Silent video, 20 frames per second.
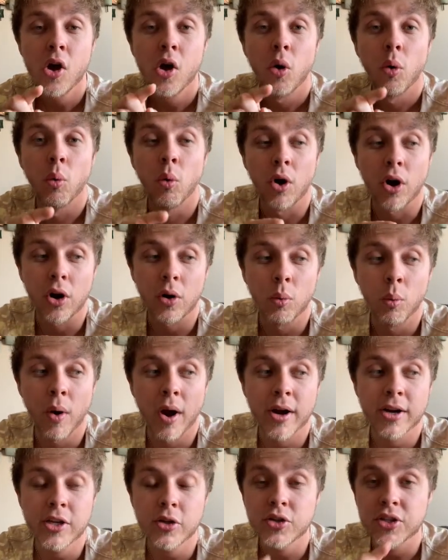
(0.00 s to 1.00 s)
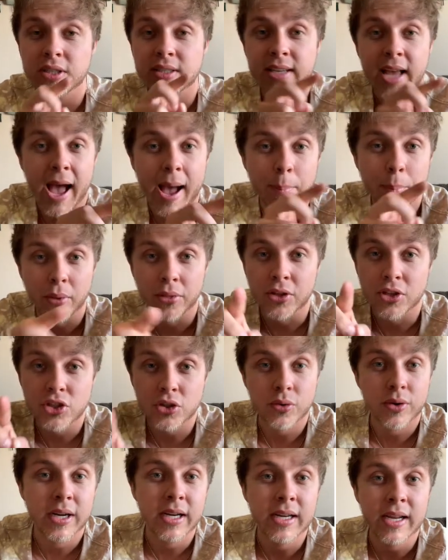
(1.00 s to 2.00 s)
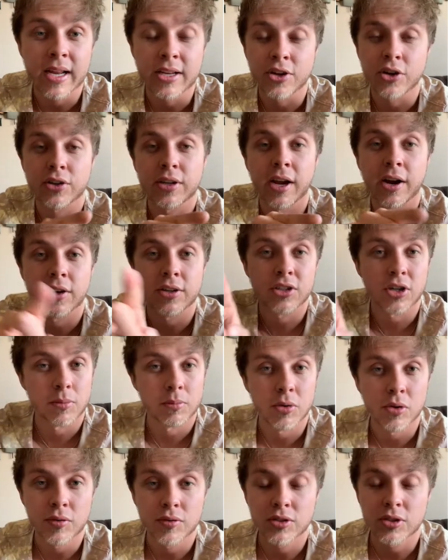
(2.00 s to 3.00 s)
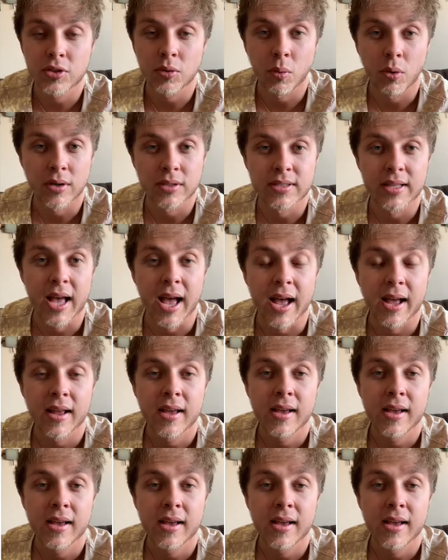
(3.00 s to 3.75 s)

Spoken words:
were where you just tap on the screen and your character moves towards that.